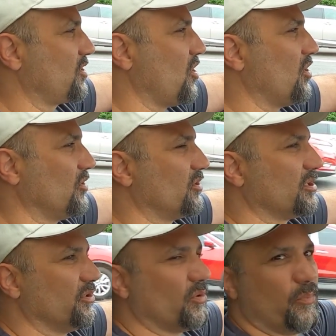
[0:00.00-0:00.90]
car
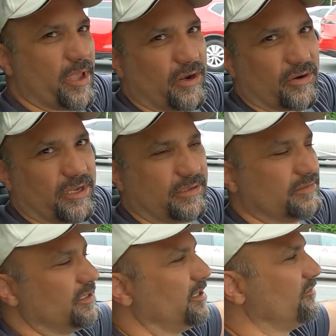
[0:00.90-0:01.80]
look a little better
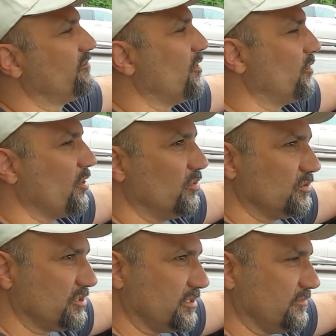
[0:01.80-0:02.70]
in
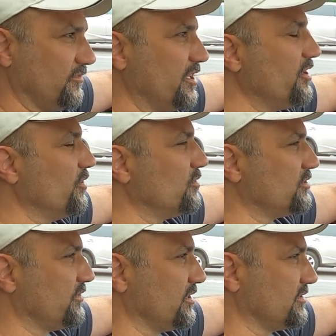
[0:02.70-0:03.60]
photos and
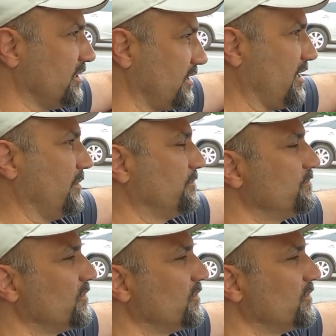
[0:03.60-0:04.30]
videos and things like that.